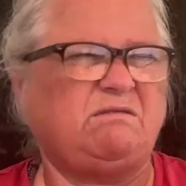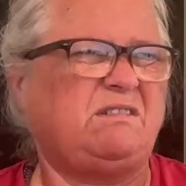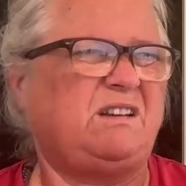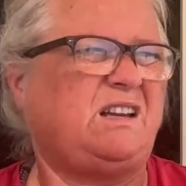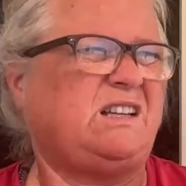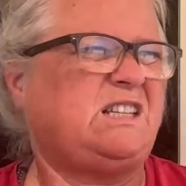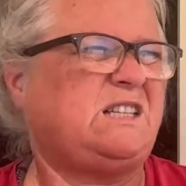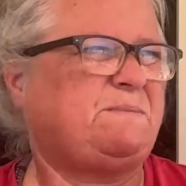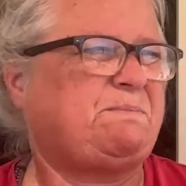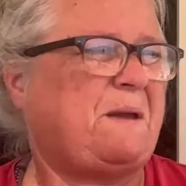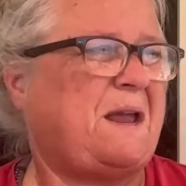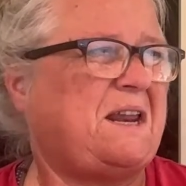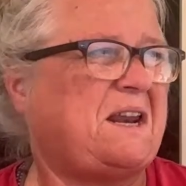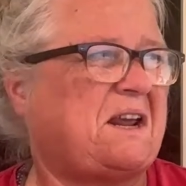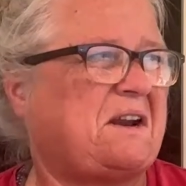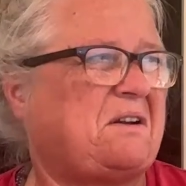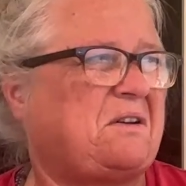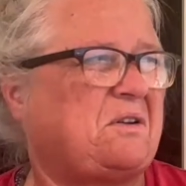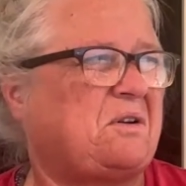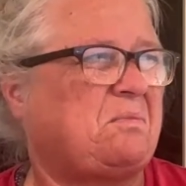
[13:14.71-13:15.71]
In Spain, I
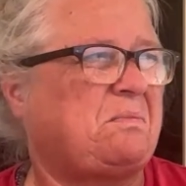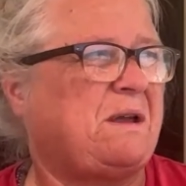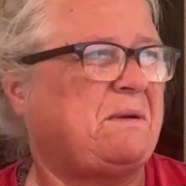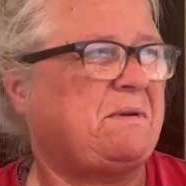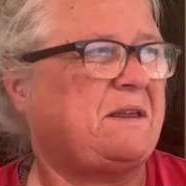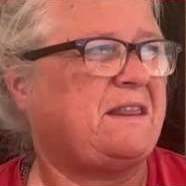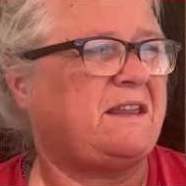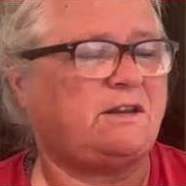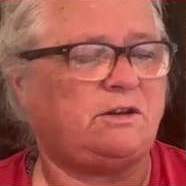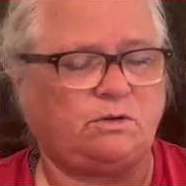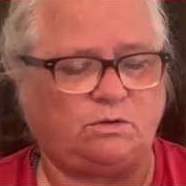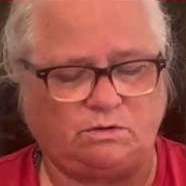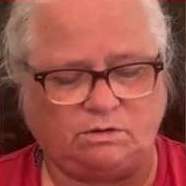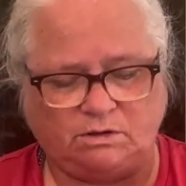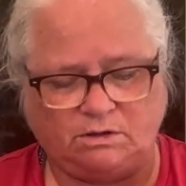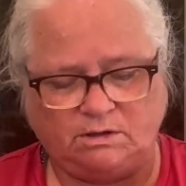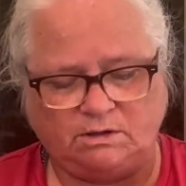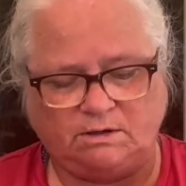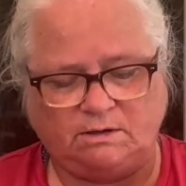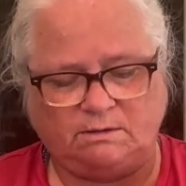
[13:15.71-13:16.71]
don't know, maybe they do,
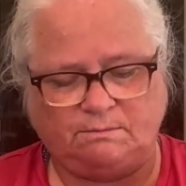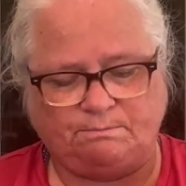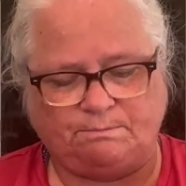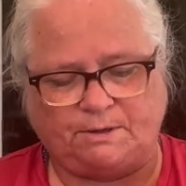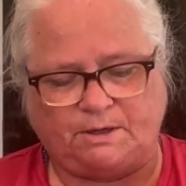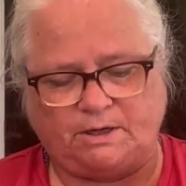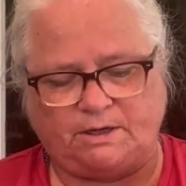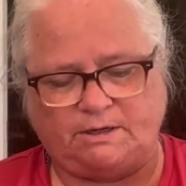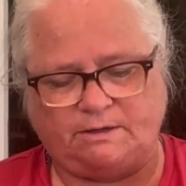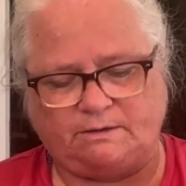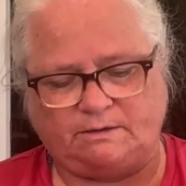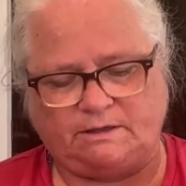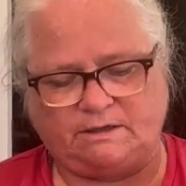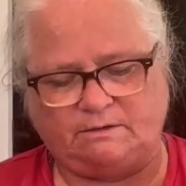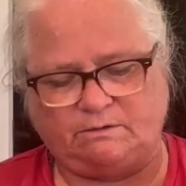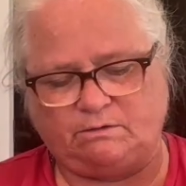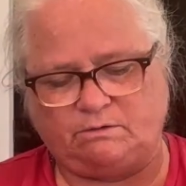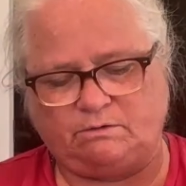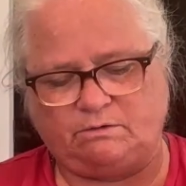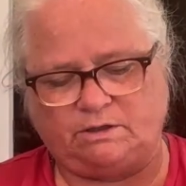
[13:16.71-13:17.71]
but
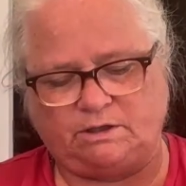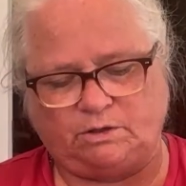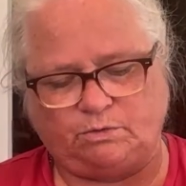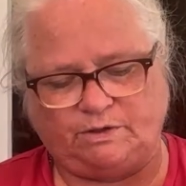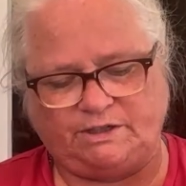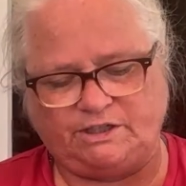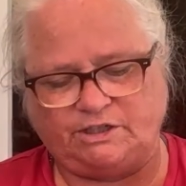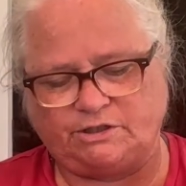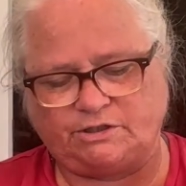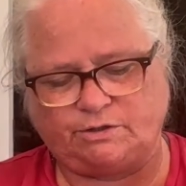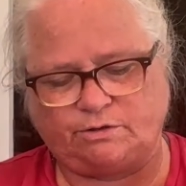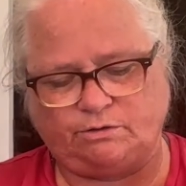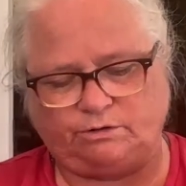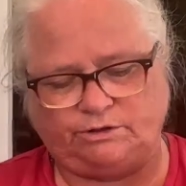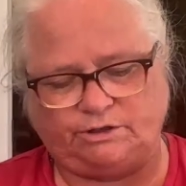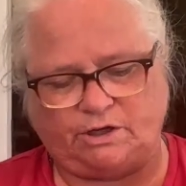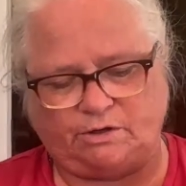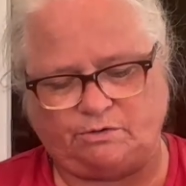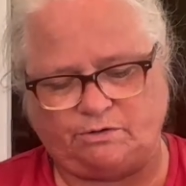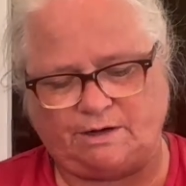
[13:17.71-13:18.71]
the Norwegian school
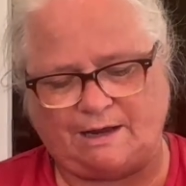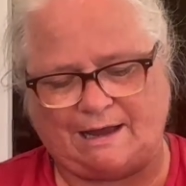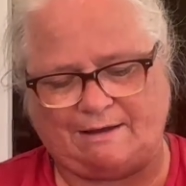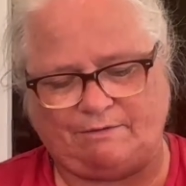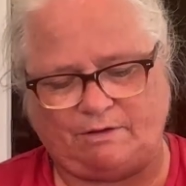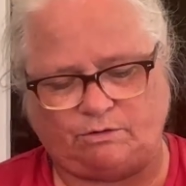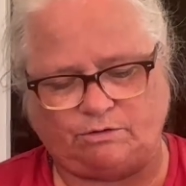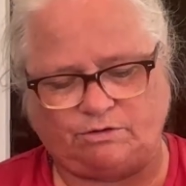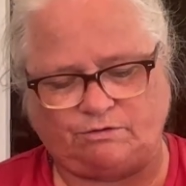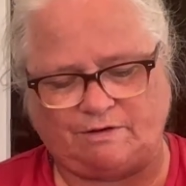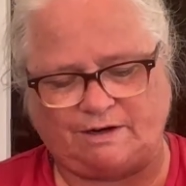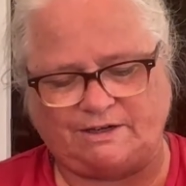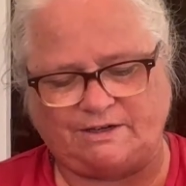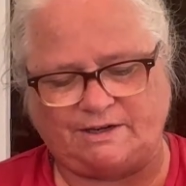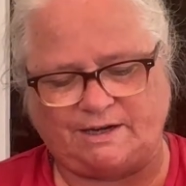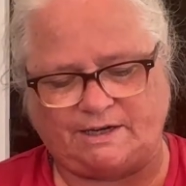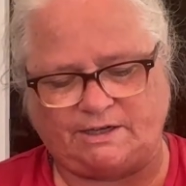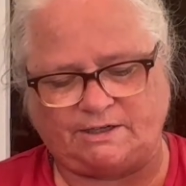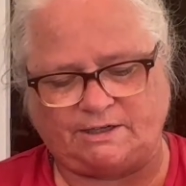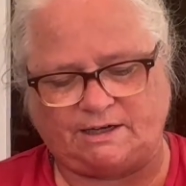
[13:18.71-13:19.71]
don't have those
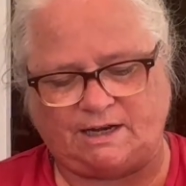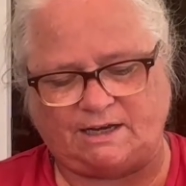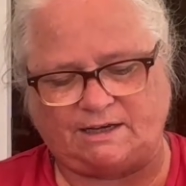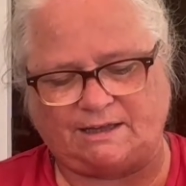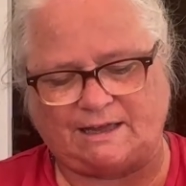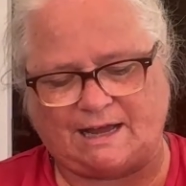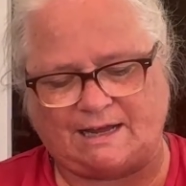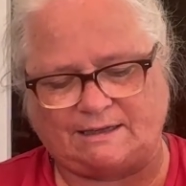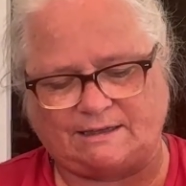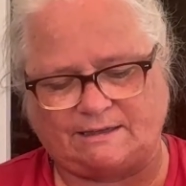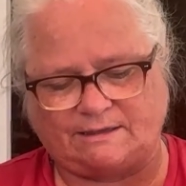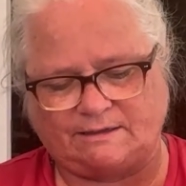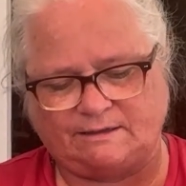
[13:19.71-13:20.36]
graduation like that.